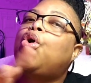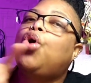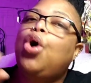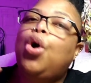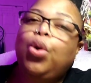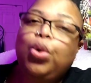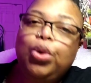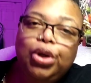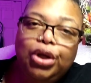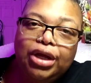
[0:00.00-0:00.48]

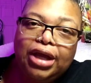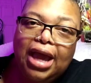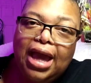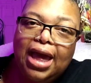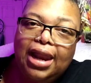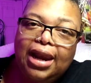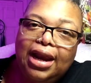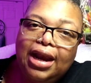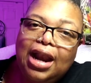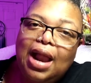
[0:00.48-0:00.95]
Go look
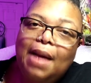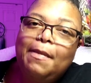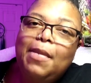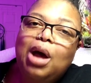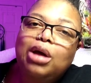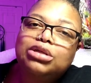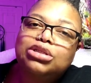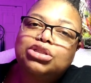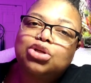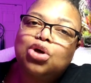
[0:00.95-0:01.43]
at it. And
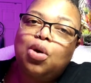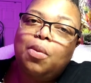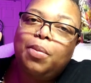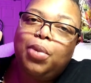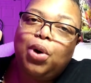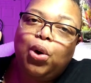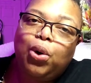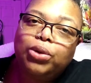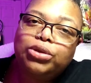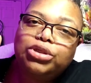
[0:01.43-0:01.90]
I'm also
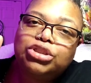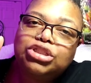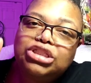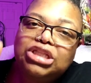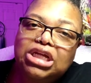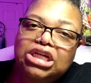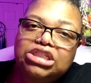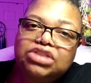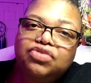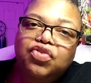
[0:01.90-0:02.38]
going to
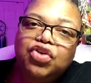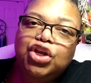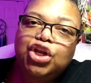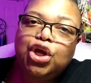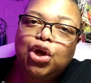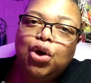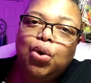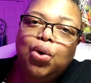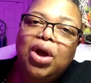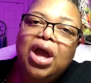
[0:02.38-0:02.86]
post this
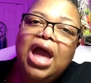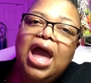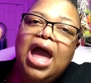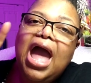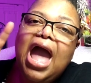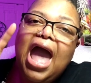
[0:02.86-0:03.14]
video